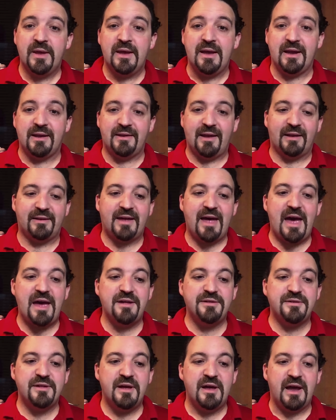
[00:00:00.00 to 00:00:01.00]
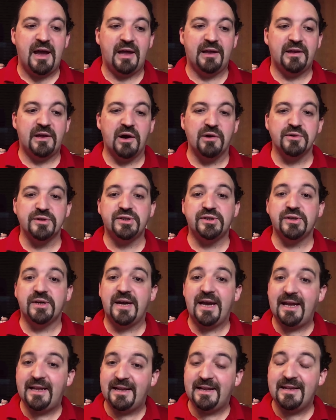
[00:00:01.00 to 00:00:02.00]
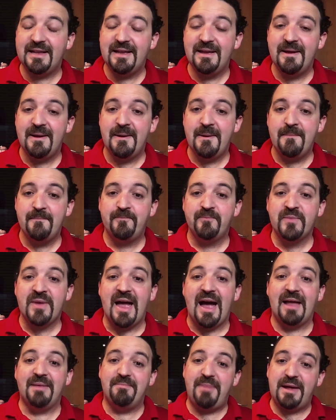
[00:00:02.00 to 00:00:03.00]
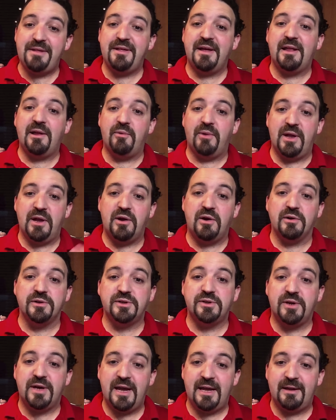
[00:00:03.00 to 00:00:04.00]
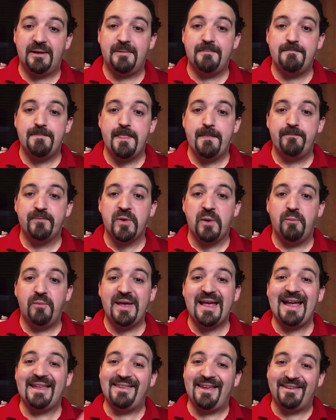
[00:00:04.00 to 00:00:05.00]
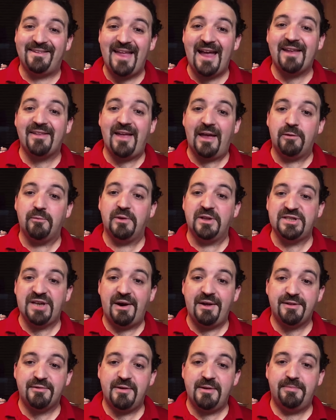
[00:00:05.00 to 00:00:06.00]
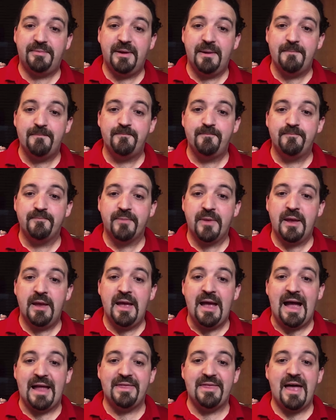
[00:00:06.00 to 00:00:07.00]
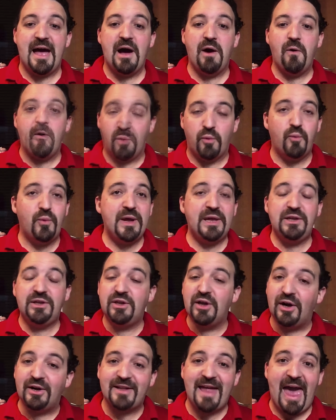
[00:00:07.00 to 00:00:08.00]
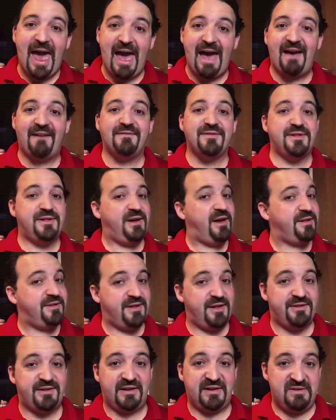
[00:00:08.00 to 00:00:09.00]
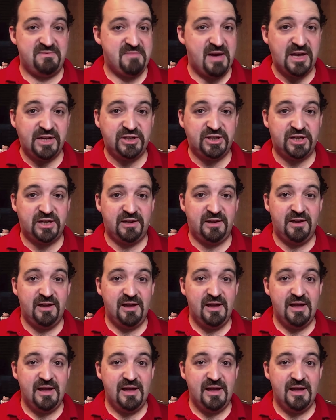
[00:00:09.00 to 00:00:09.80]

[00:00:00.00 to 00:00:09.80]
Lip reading: In that case, it goes to hidden, and basically when it goes to hidden, we can detect that with JavaScript, and now we don't have CSS animation,